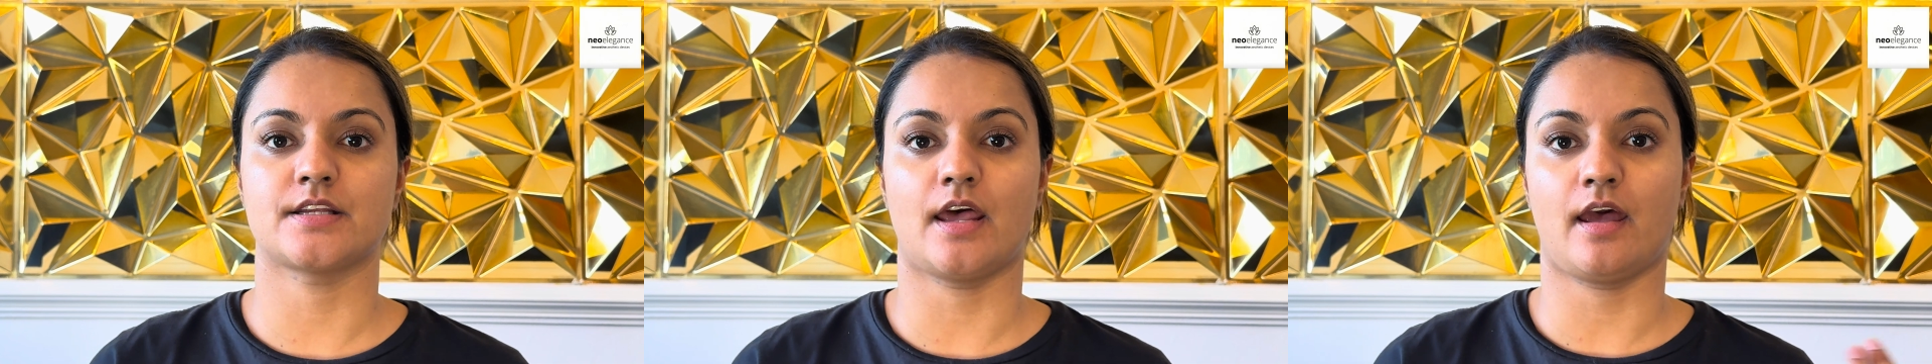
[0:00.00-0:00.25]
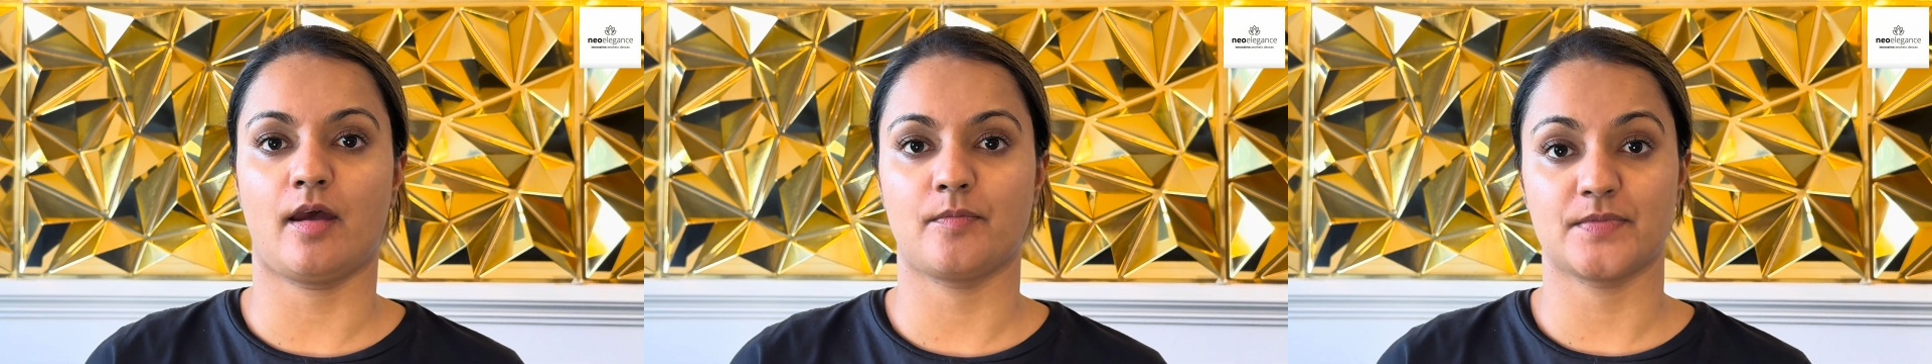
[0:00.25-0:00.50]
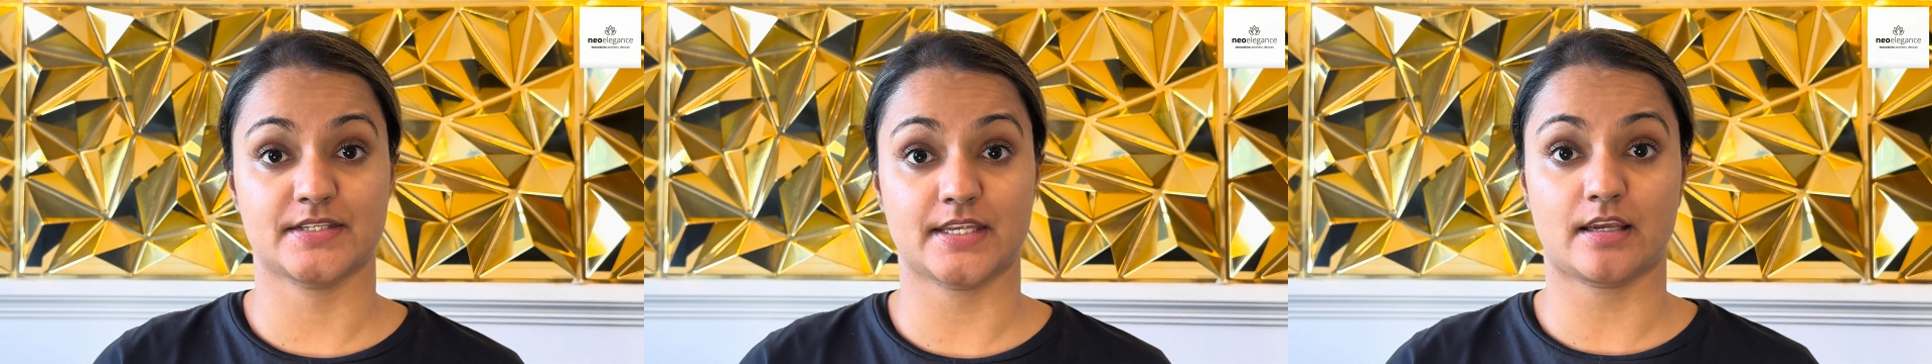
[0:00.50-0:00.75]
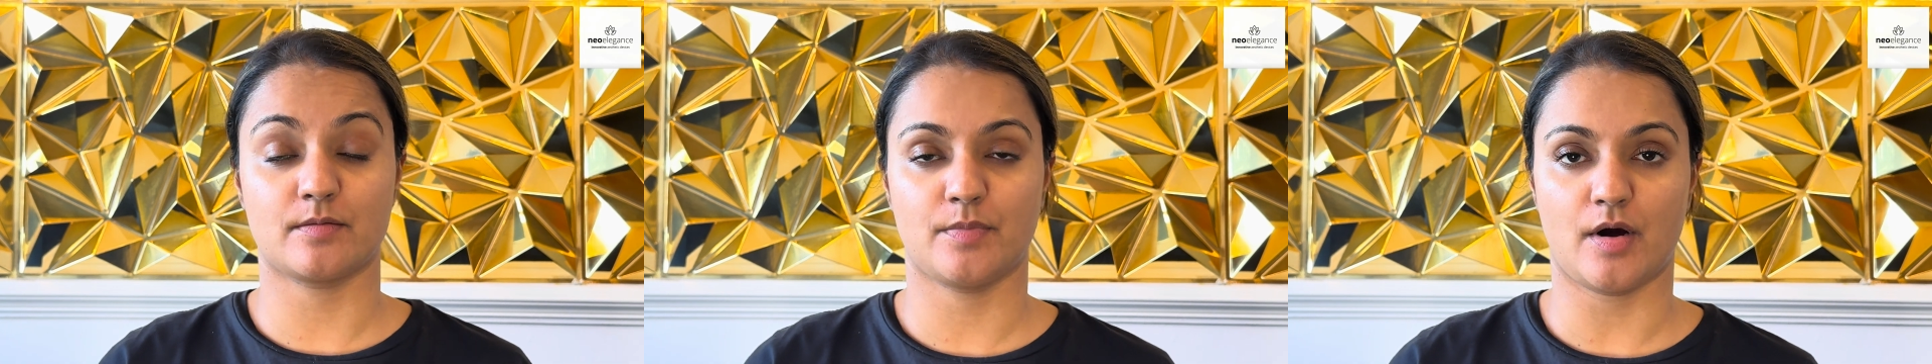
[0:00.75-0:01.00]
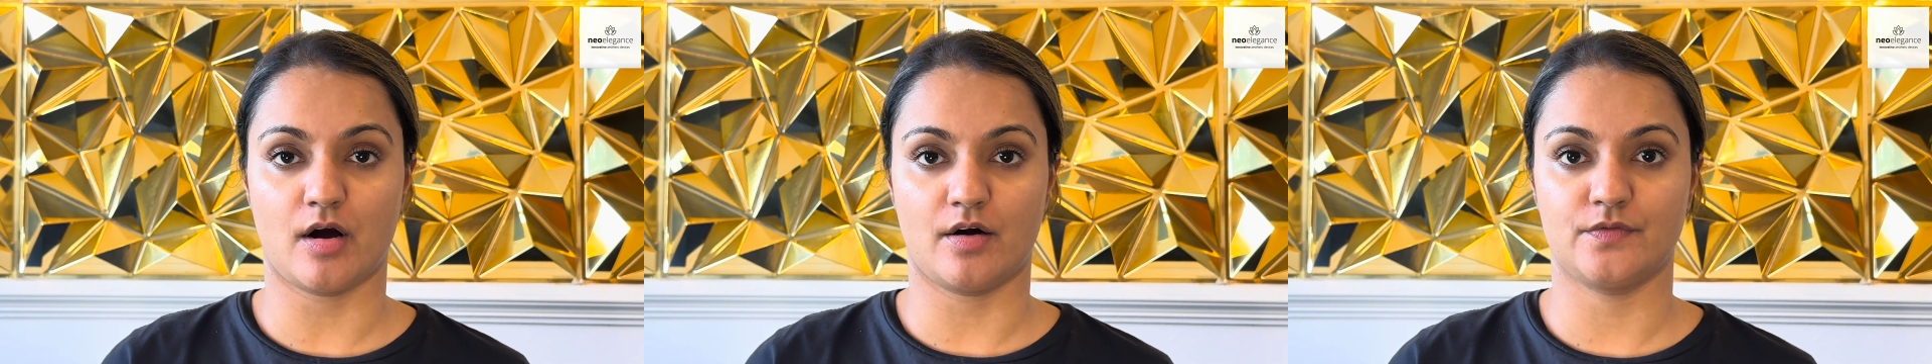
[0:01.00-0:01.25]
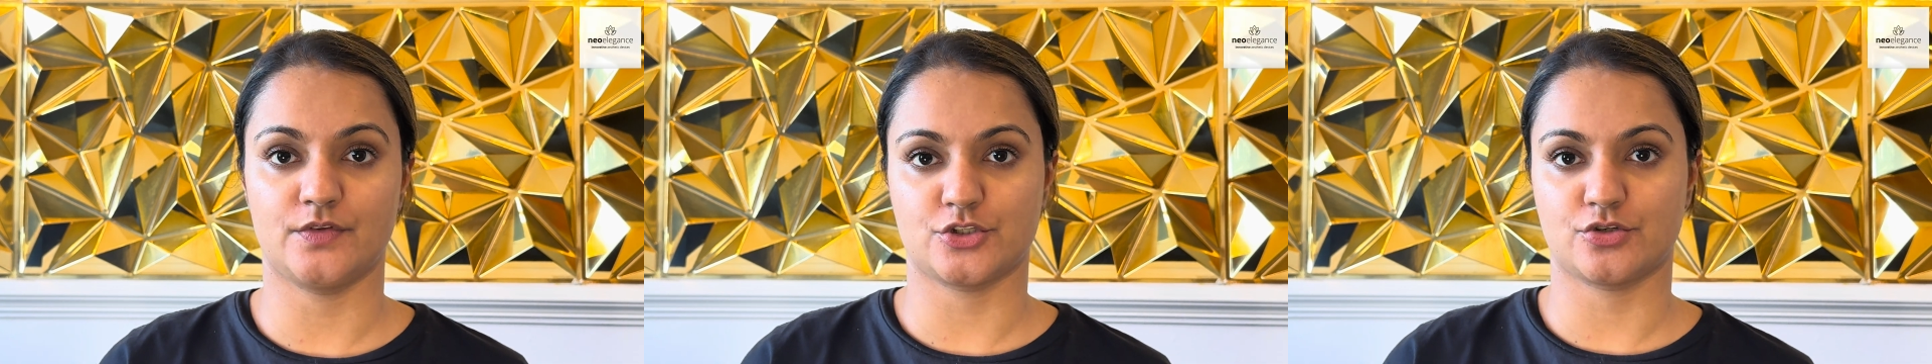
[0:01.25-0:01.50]
the second part
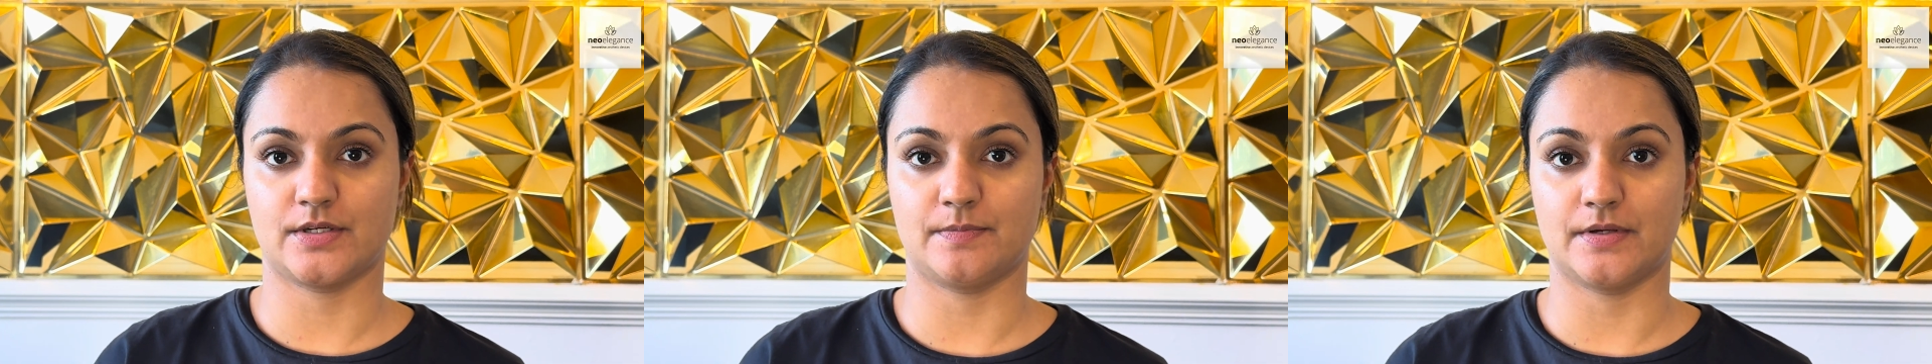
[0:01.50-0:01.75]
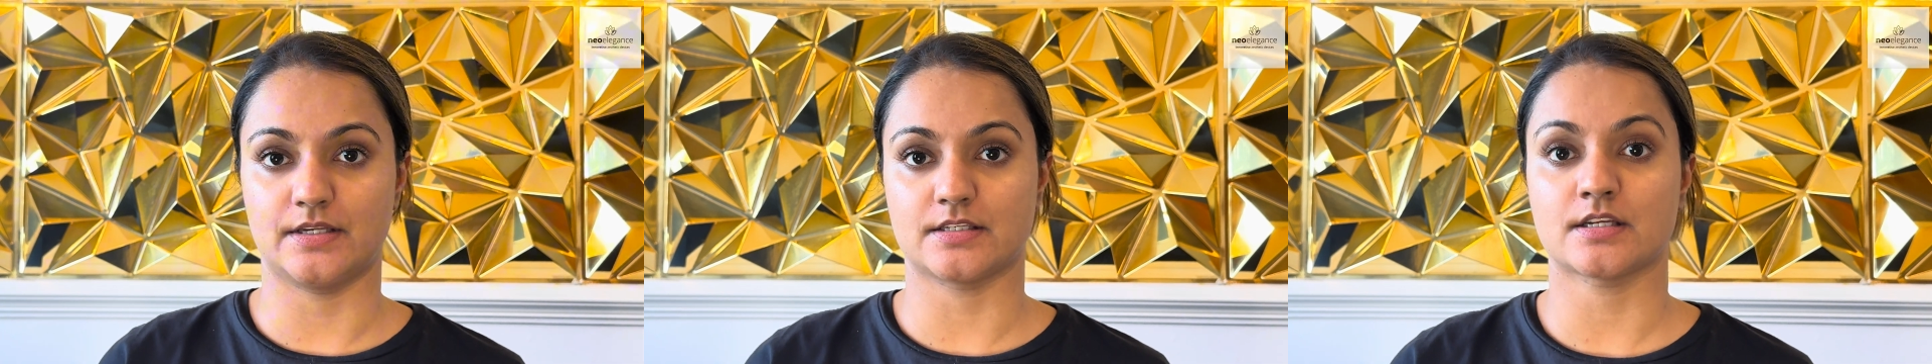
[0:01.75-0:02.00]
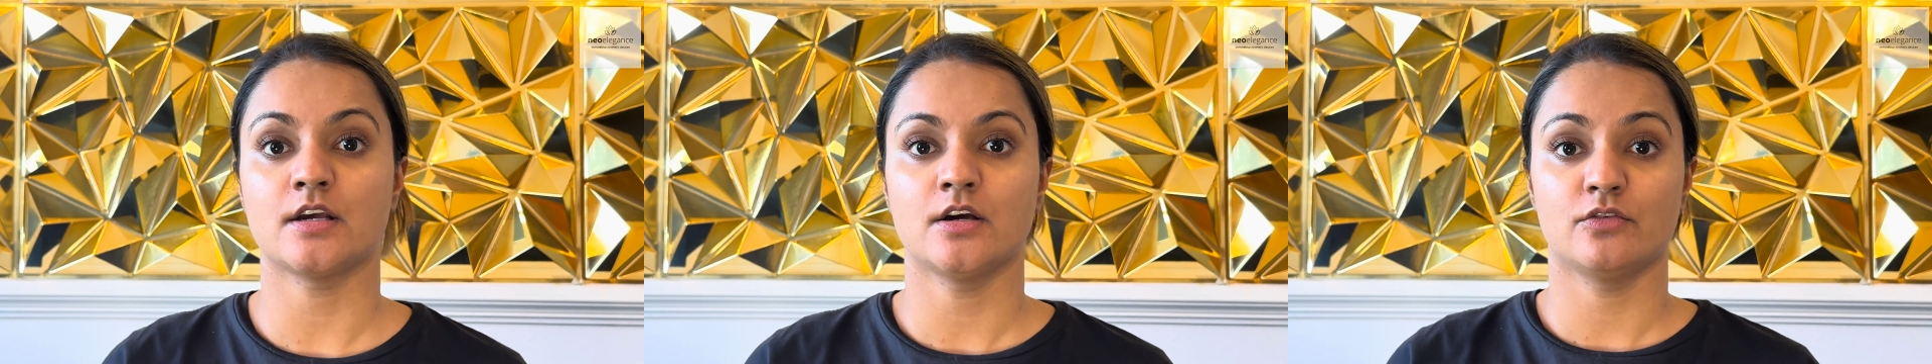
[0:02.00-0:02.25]
of the treatment